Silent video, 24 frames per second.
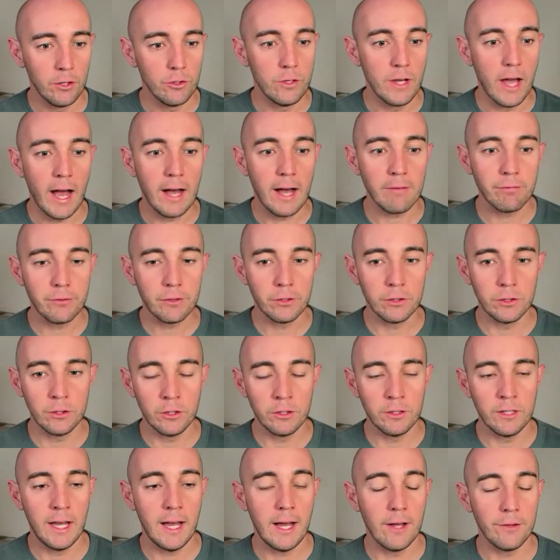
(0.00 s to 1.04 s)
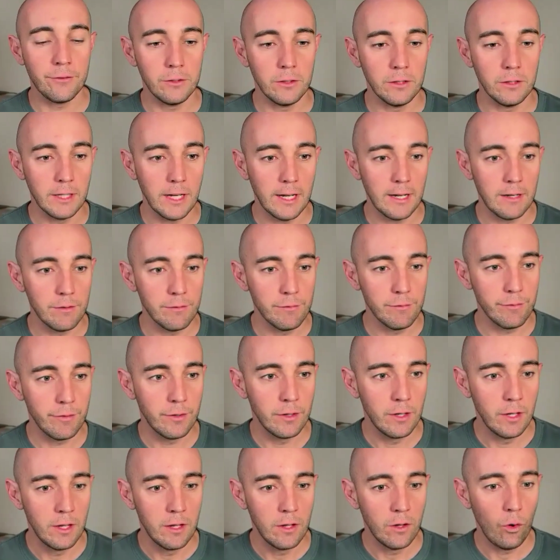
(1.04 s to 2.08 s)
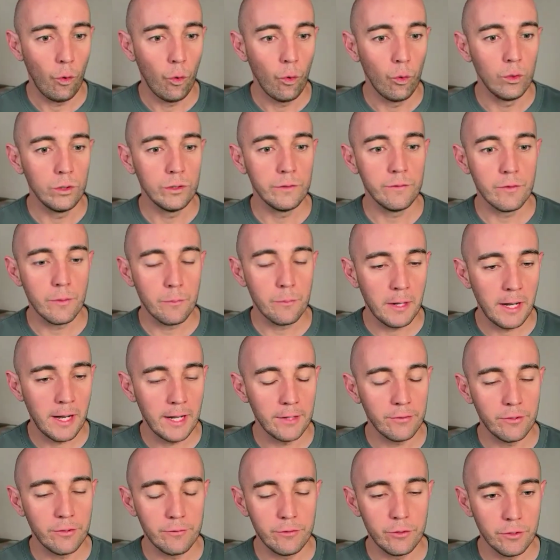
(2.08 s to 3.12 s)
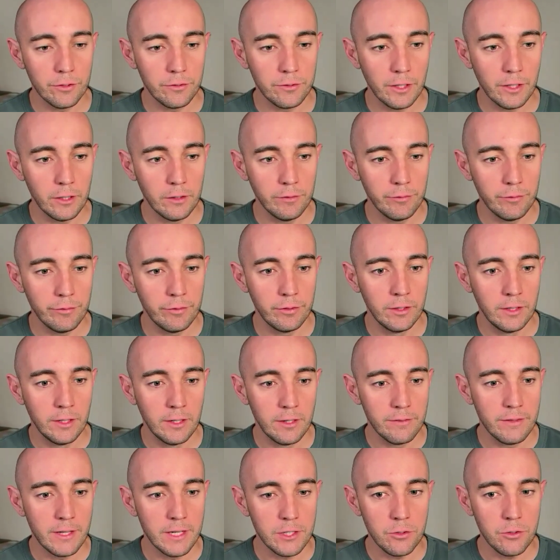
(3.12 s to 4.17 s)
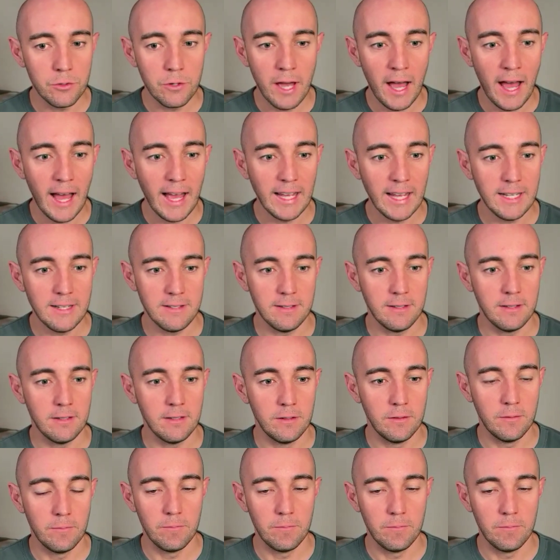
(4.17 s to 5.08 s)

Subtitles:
you have to learn how to love all of the parts of yourself that you hate.